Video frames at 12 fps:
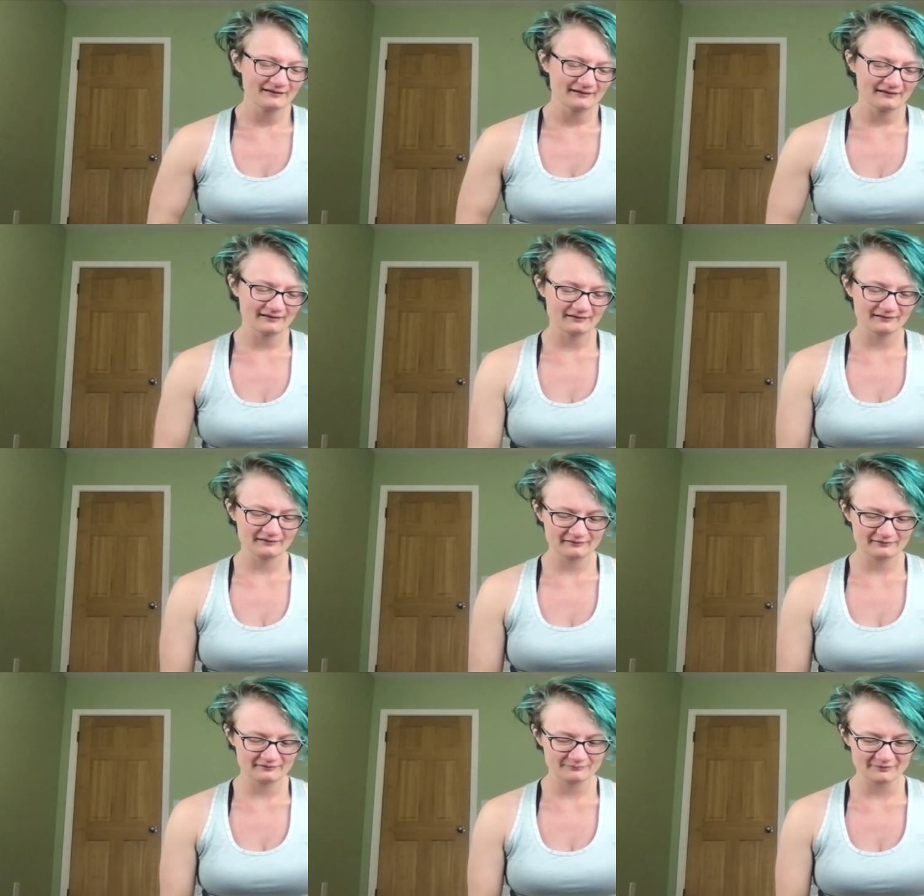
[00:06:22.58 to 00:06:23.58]

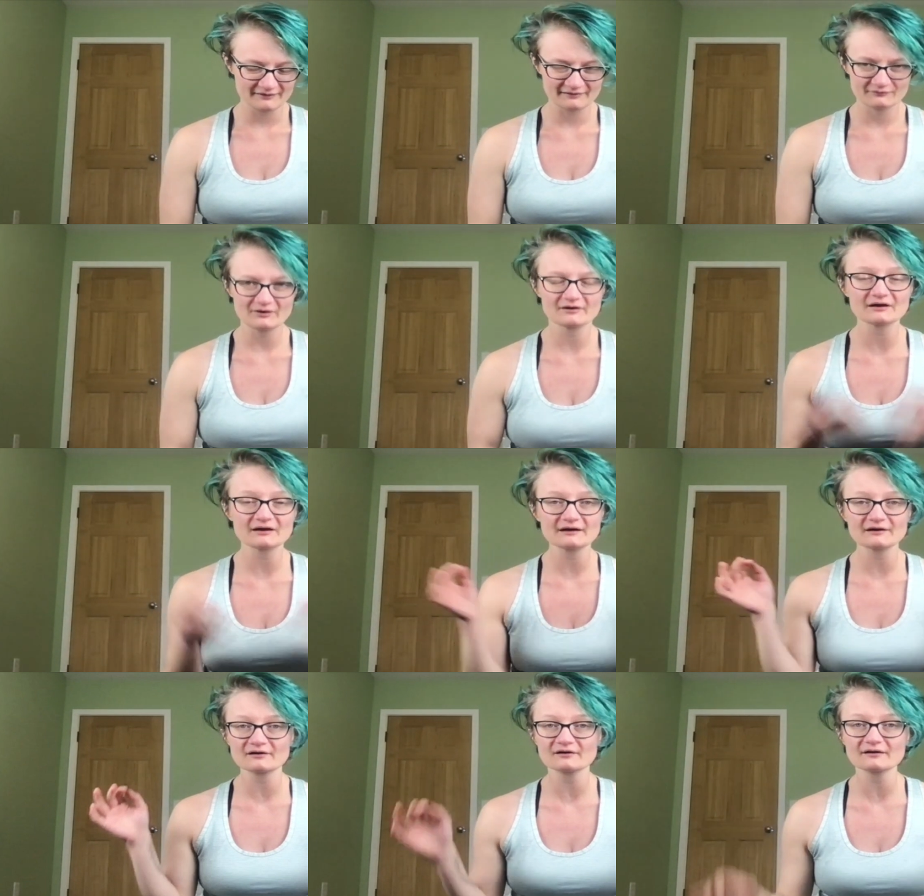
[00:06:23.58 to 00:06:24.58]
But we're
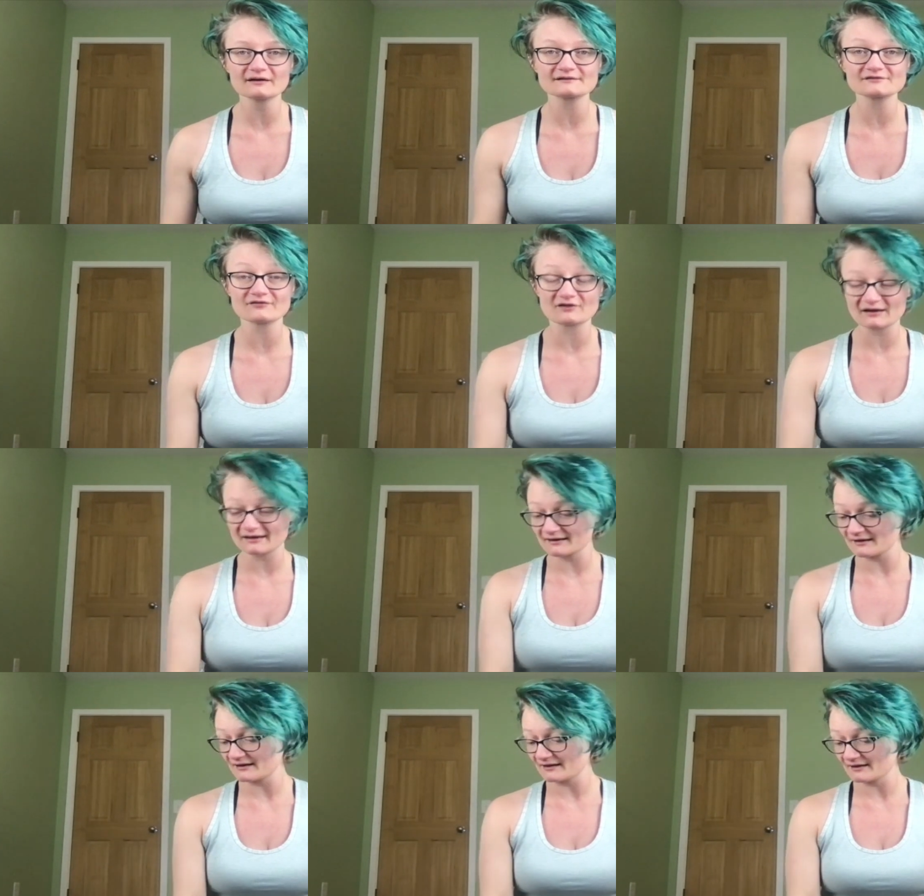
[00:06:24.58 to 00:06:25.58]
here. It's
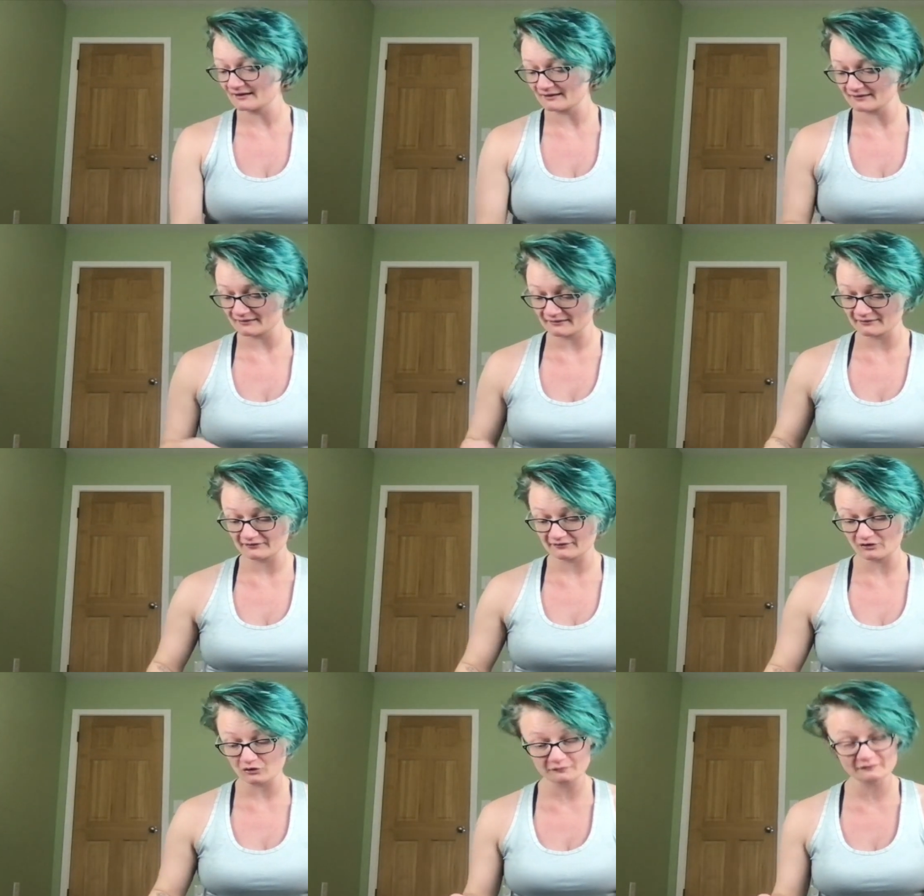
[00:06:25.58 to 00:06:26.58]
Friday. It is
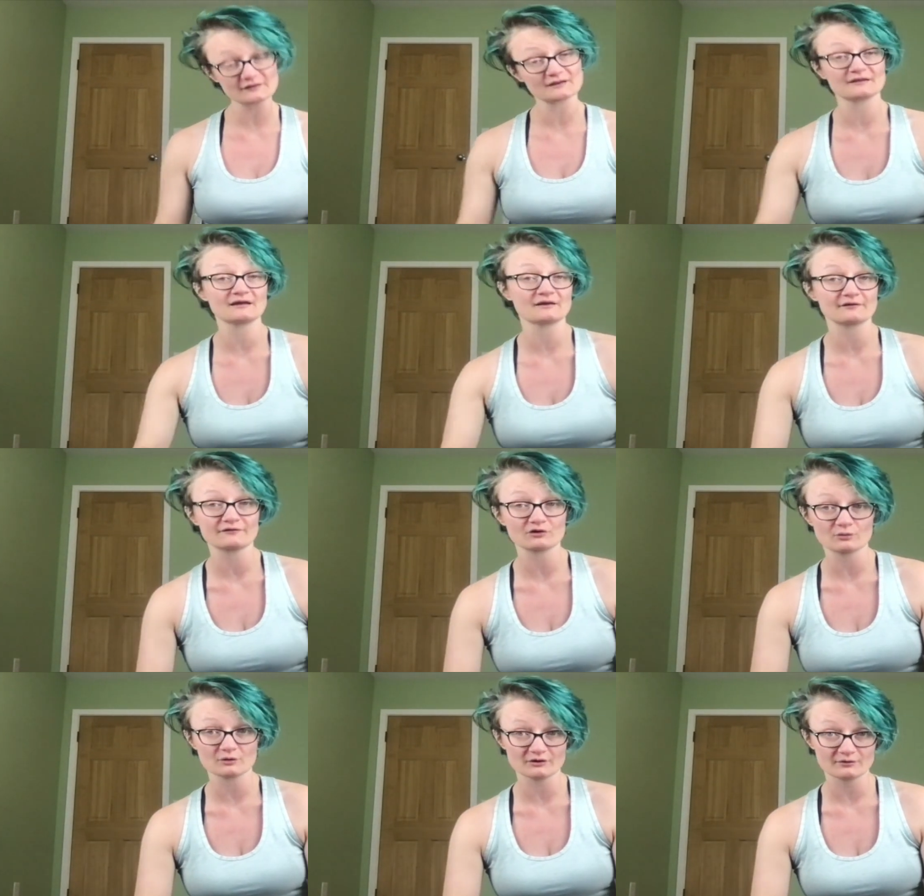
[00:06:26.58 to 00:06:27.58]
hopefully the end of your
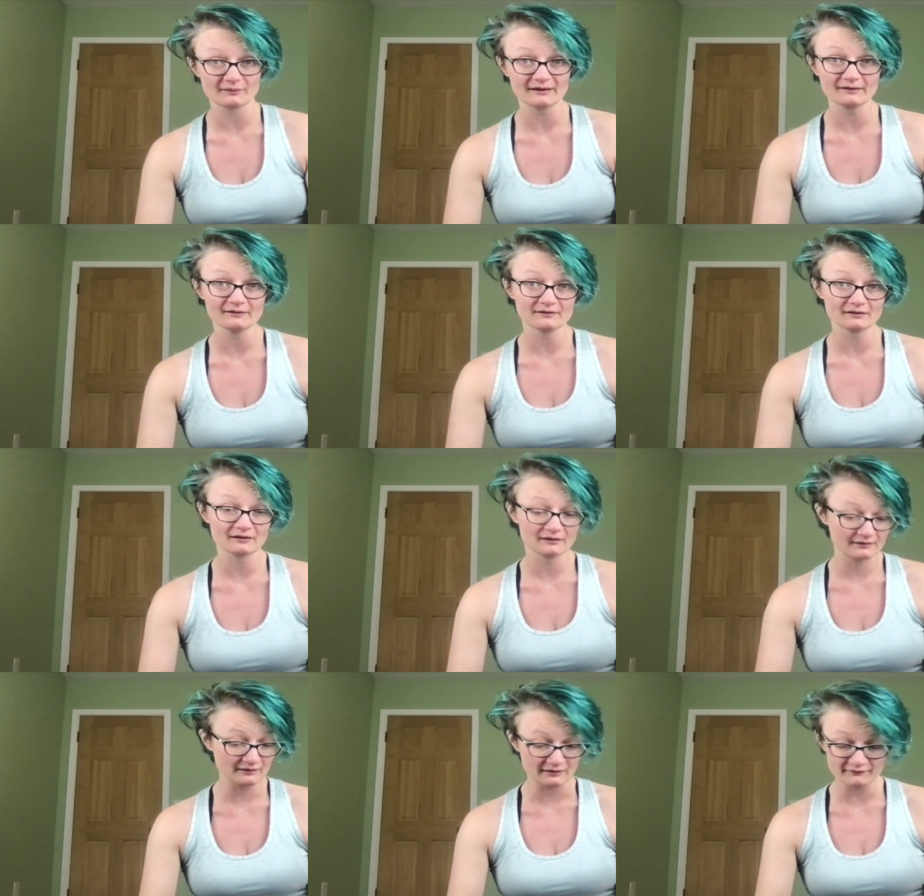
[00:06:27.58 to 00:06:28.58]
work week.
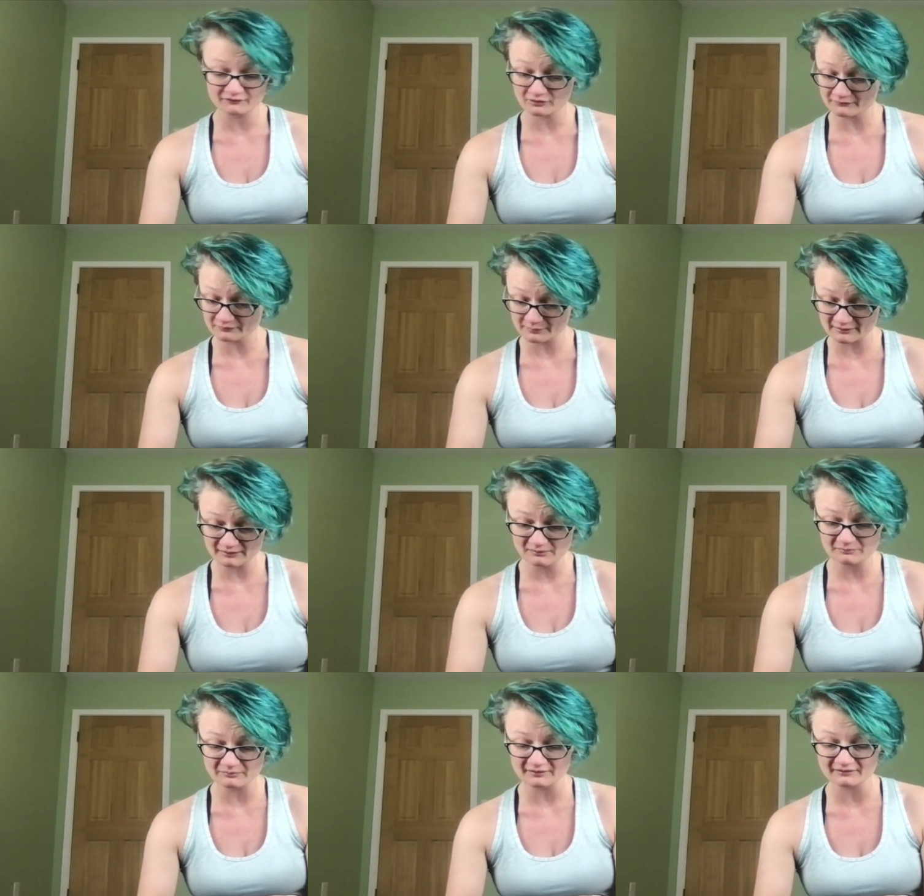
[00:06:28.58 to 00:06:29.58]
Not for everybody,
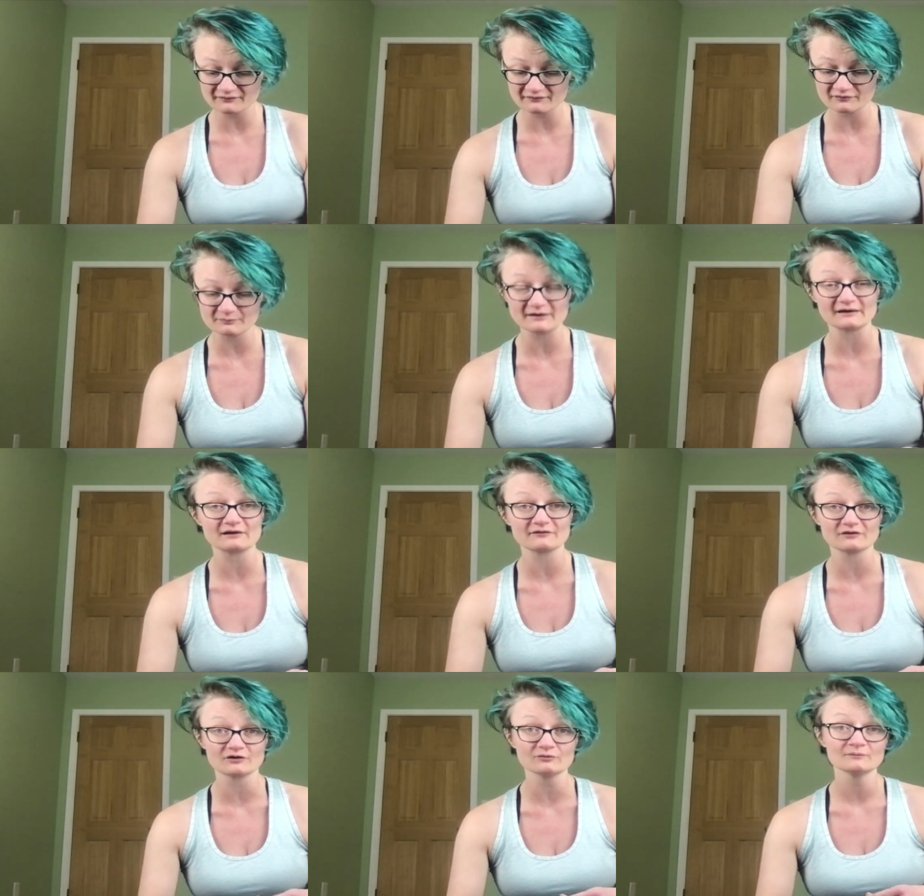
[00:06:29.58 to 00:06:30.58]
but for many of
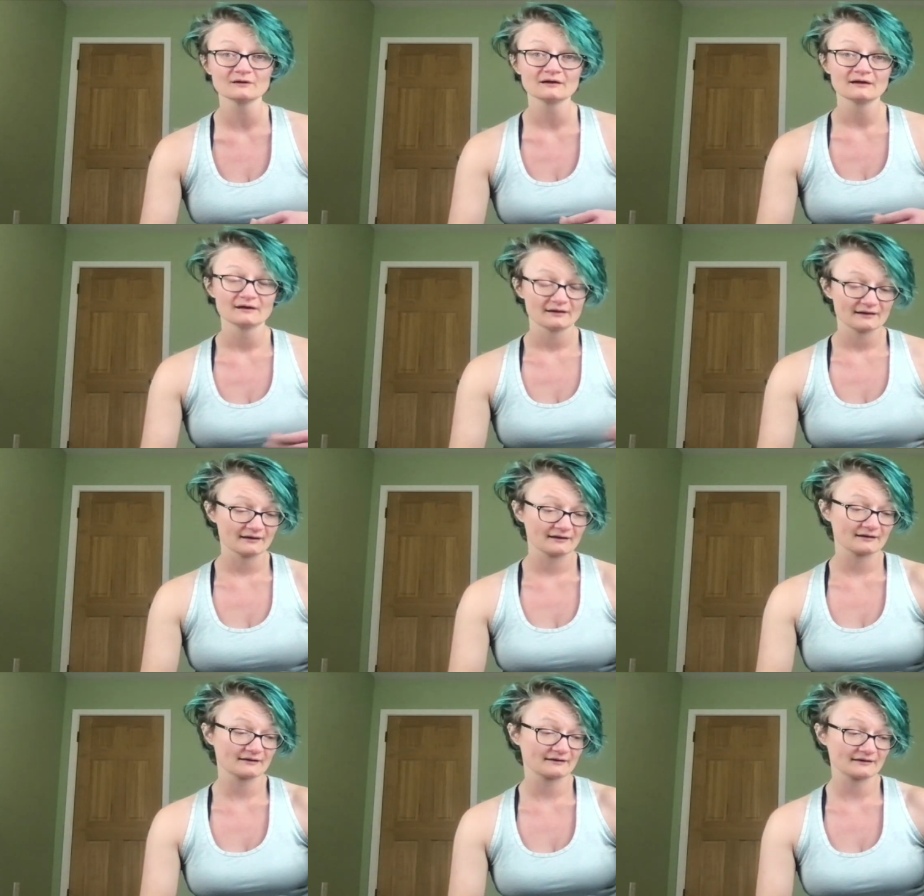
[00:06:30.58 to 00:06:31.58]
you.
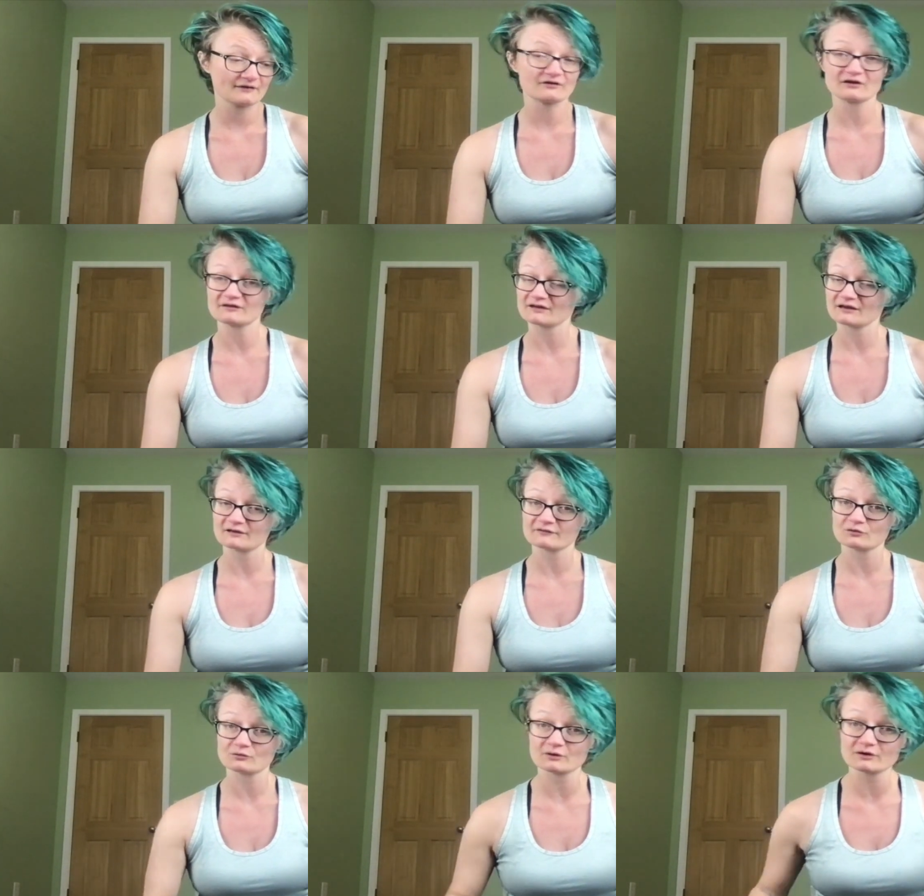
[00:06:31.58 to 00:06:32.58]
And if it is the end of
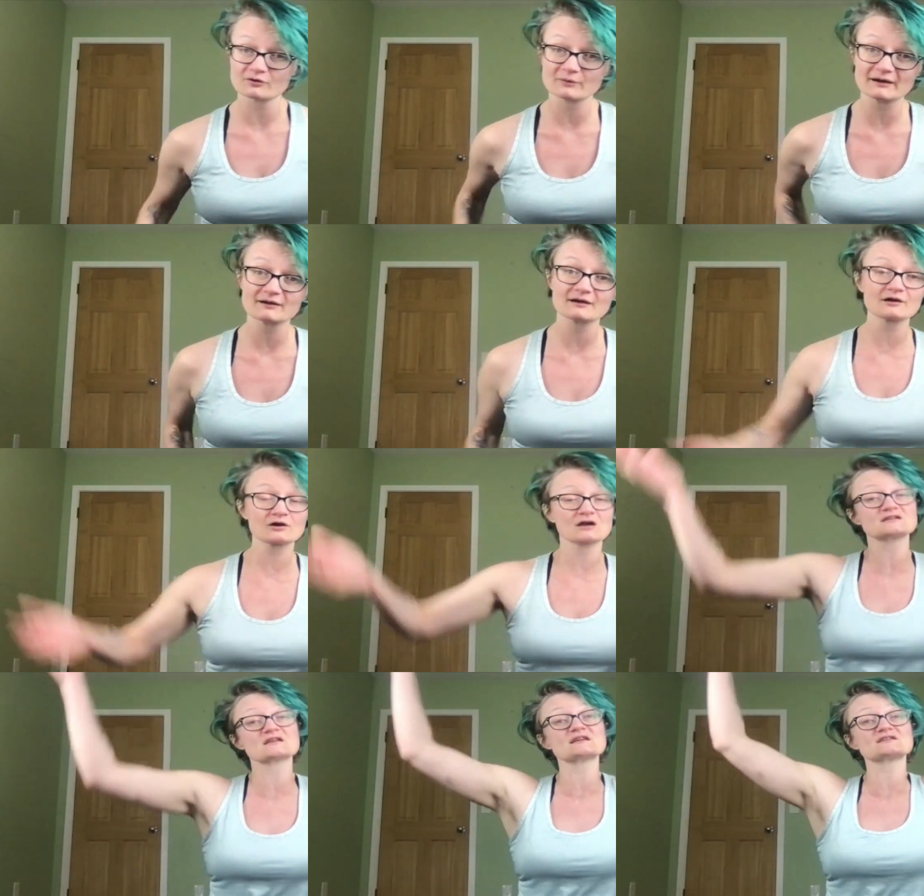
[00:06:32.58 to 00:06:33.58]
your work week,
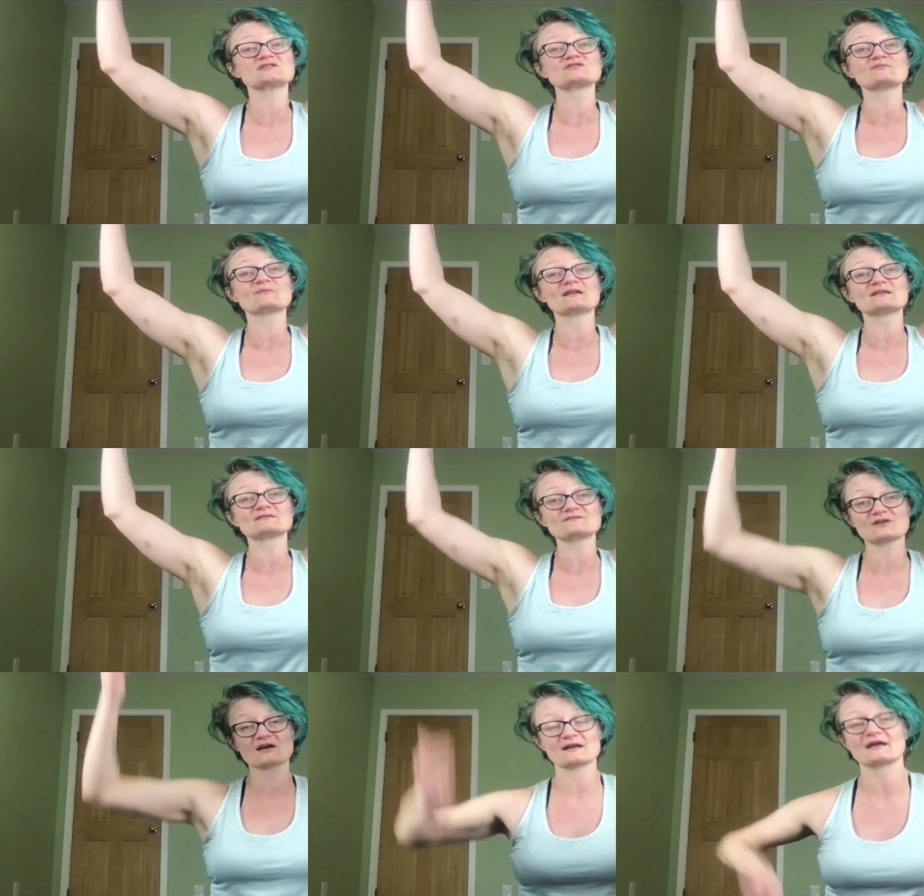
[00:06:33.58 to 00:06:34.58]
congratulations, you made it to
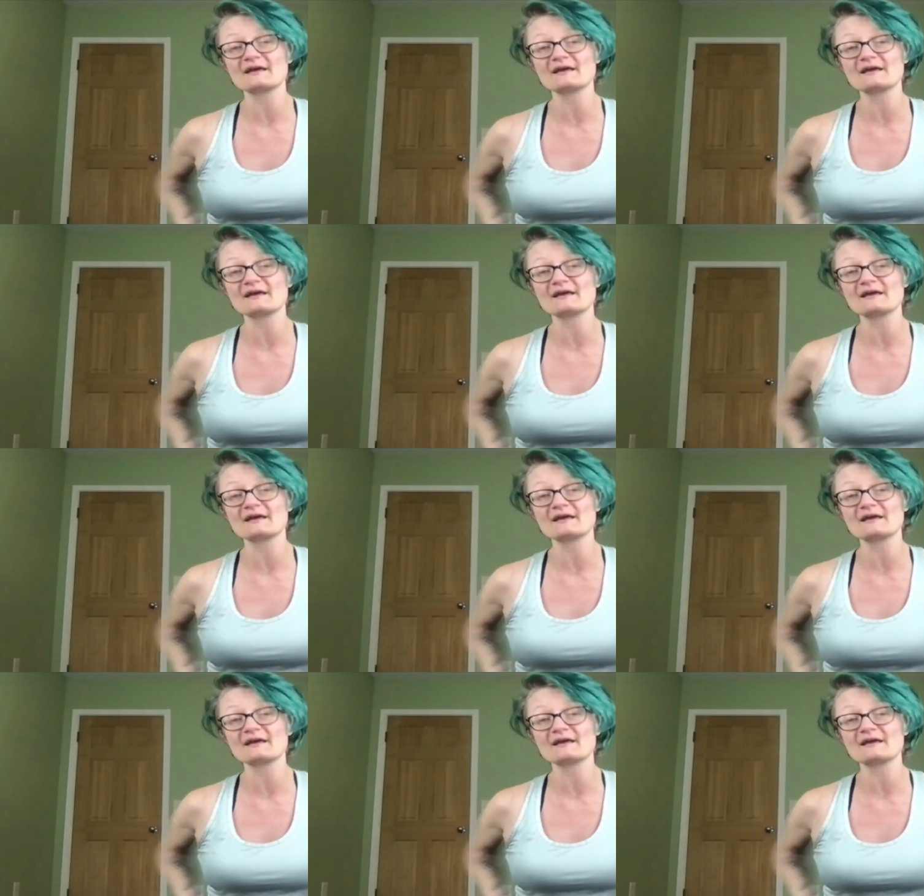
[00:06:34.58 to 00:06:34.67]
Friday.